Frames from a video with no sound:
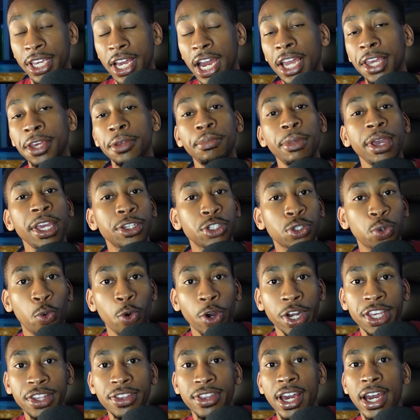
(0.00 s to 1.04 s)
I could make
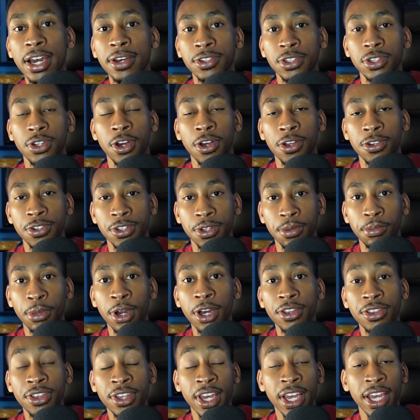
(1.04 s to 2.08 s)
$20,000 a
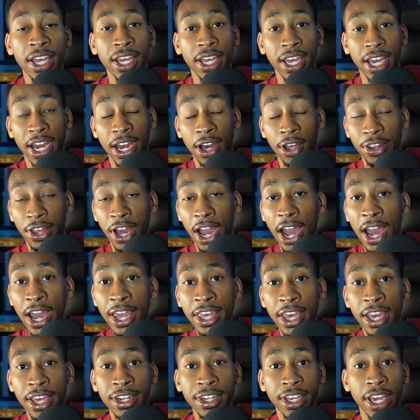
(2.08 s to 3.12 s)
month on the high
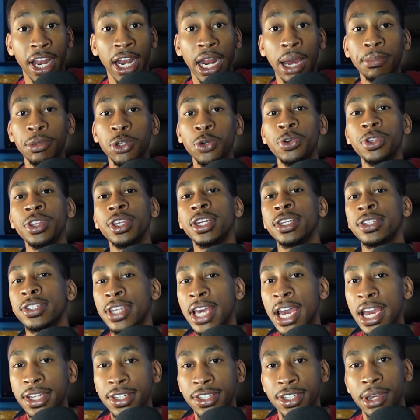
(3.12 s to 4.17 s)
end, and I'm doing the
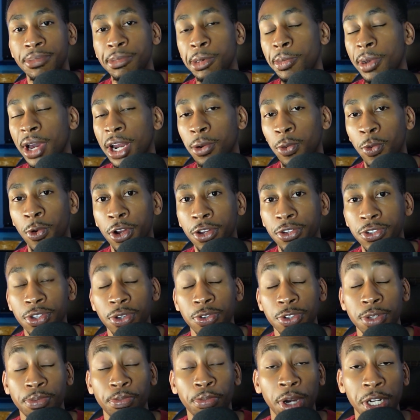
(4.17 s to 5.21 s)
exact same amount of work. So
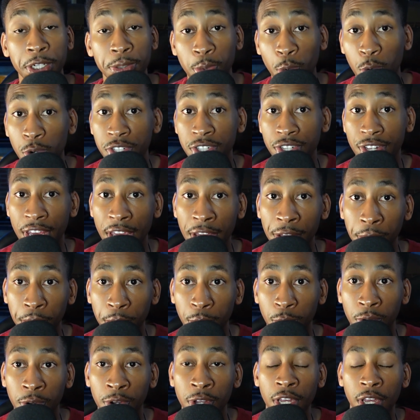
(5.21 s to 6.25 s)
it's much more
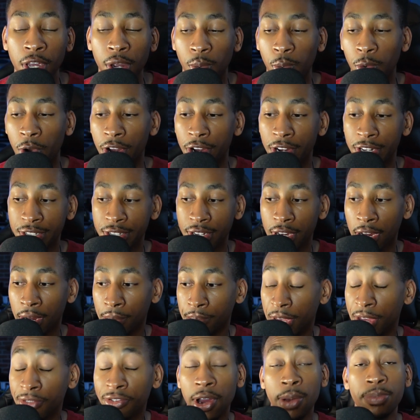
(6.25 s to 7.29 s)
scalable. Whereas
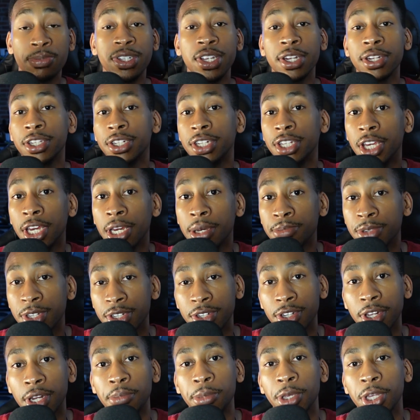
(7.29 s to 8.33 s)
if I'm sending DMs,
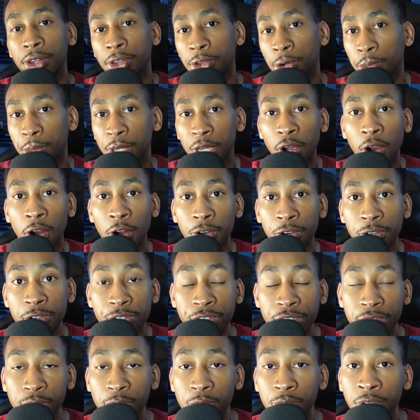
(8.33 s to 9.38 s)
it's going to be a little bit harder
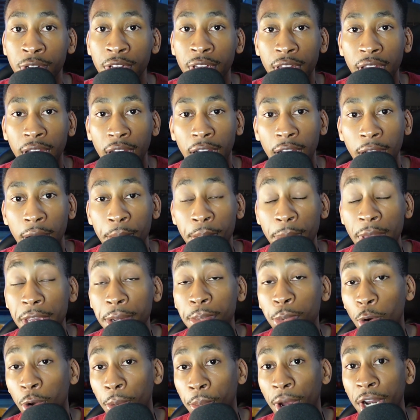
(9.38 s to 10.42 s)
to make
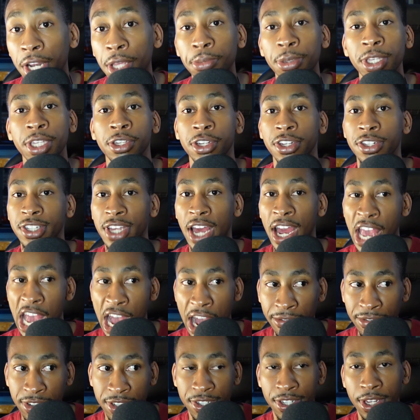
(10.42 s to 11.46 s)
more money because I
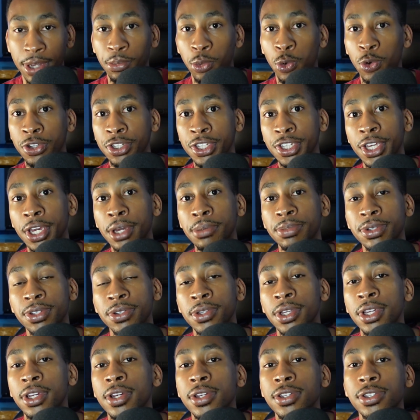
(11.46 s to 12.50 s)
have to send more DMs.
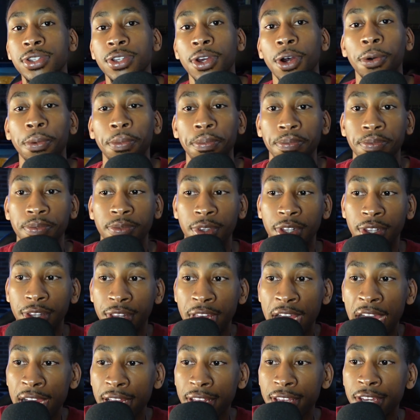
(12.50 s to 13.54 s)
So
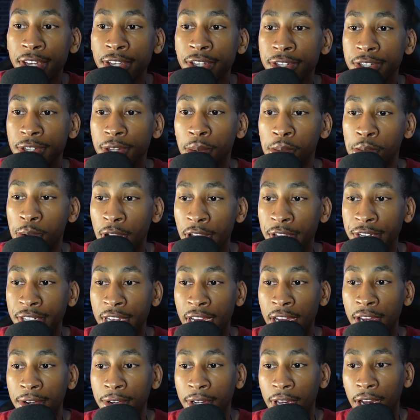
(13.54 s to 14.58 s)
that is the
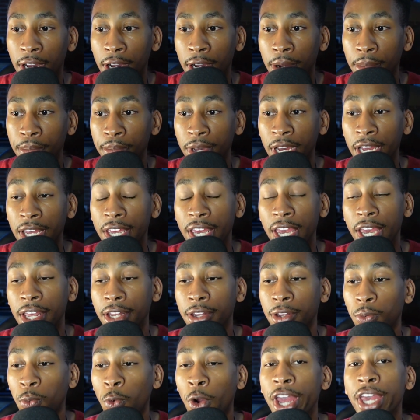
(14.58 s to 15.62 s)
breakdown. And
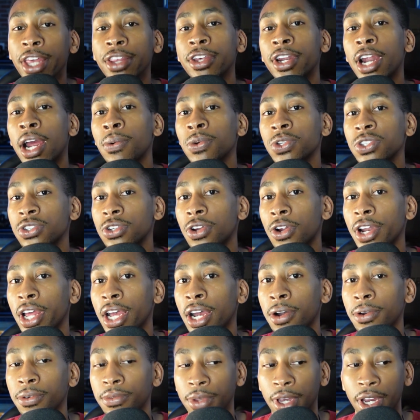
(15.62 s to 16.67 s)
the way that I would start
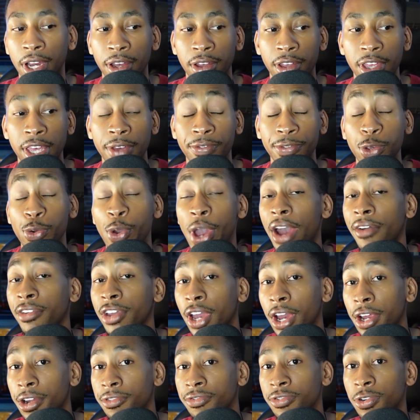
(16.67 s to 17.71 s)
out, if you haven't
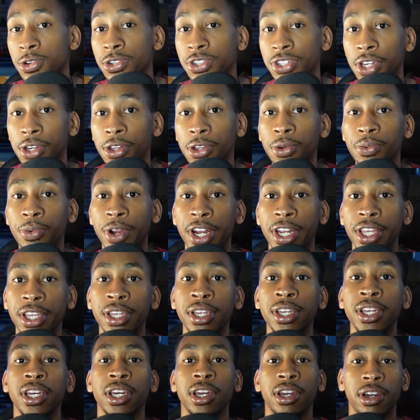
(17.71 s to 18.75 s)
got your first sale already,
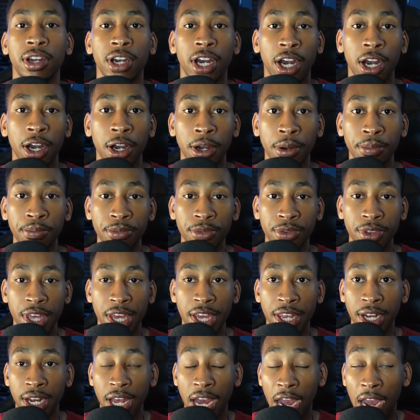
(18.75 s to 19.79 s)

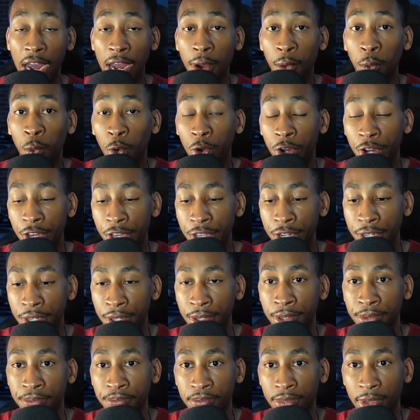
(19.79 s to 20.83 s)
then I would
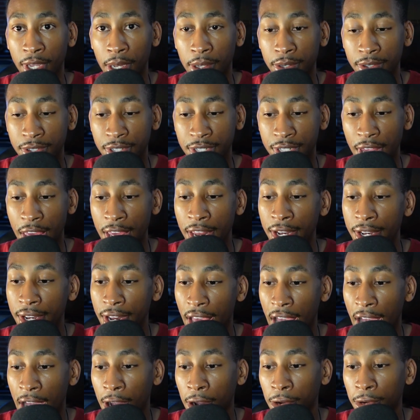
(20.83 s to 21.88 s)
send
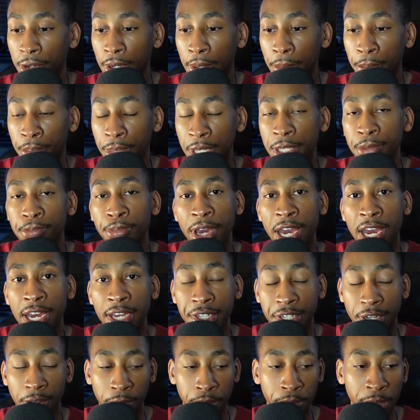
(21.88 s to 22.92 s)
out beat packs.
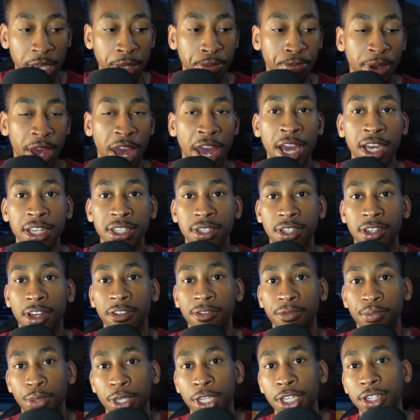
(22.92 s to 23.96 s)
I would make packs
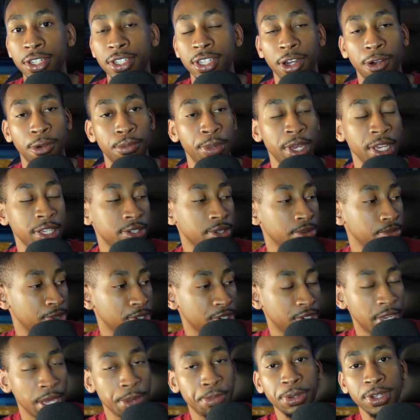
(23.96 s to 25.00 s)
of beats. I would make some
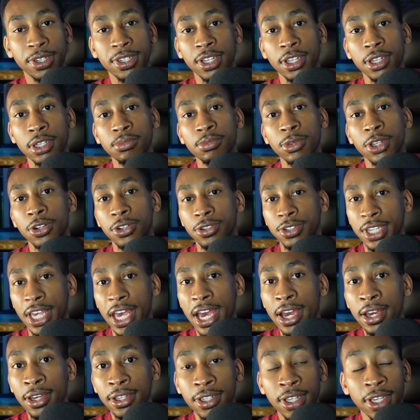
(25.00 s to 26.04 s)
snippets of them that are
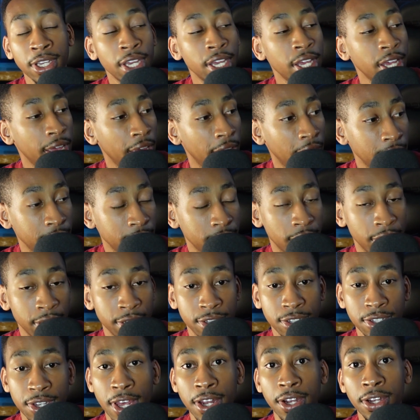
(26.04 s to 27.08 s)
tagged and
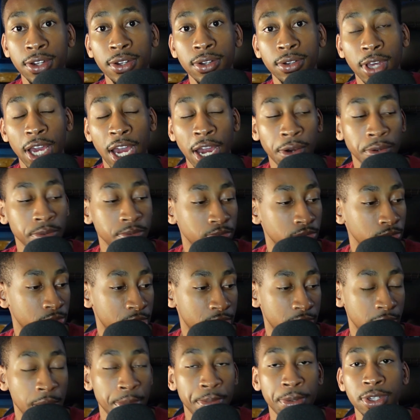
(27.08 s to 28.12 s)
send out
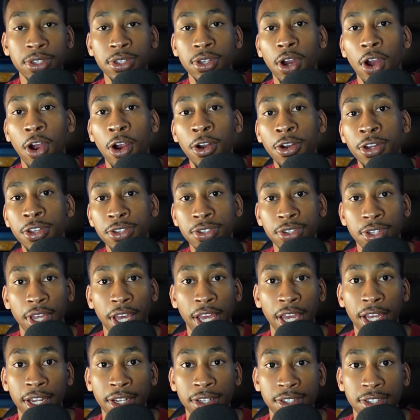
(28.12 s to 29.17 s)
snippets to artists
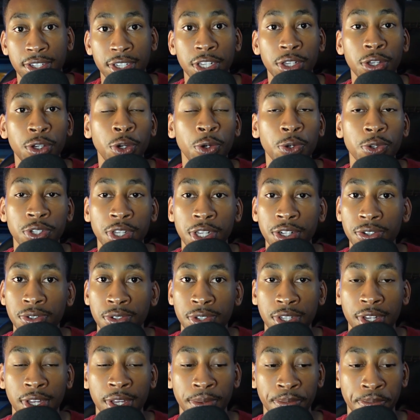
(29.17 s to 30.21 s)
and see who's
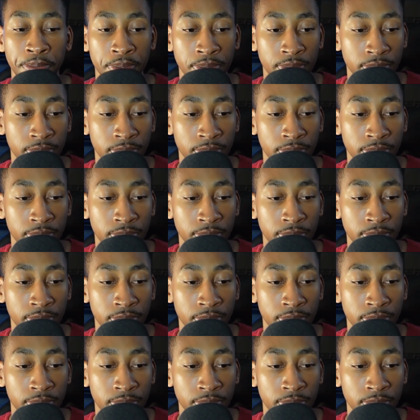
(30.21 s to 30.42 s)
interested.